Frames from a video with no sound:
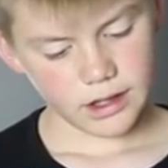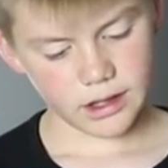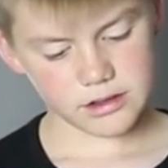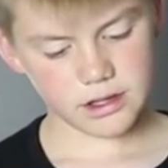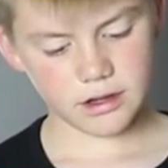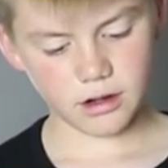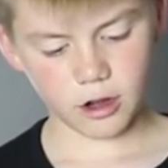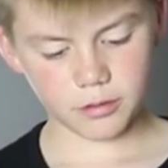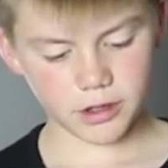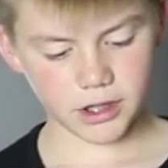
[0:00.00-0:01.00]
And then
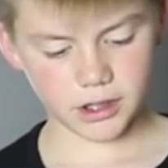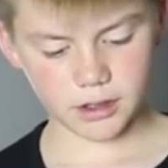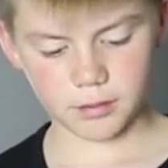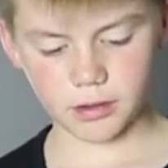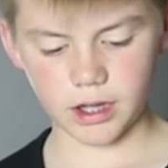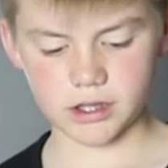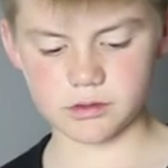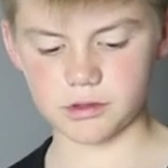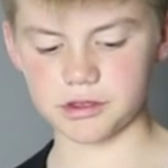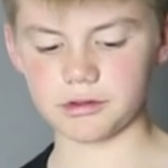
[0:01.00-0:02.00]
operating an
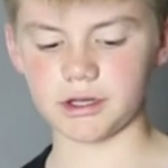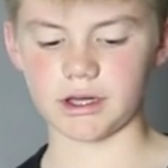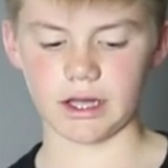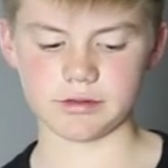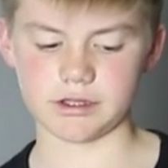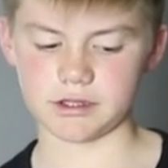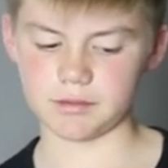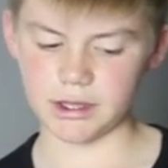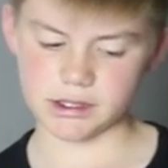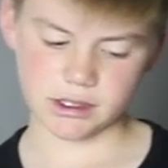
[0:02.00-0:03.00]
appliance with three claps is
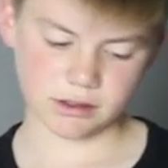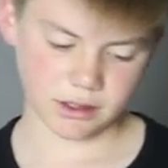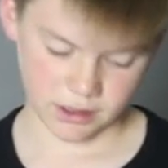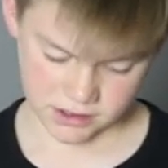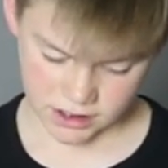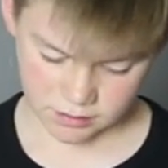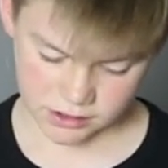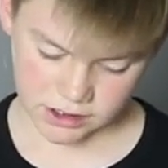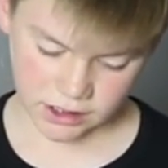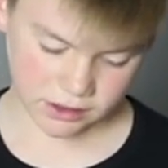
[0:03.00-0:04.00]
basically the same
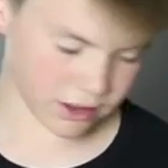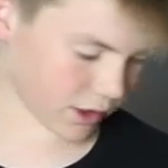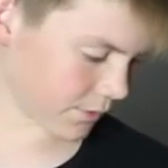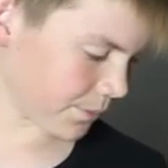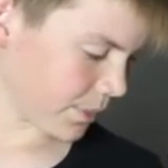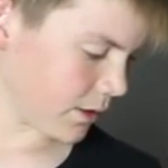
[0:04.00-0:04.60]
exact thing,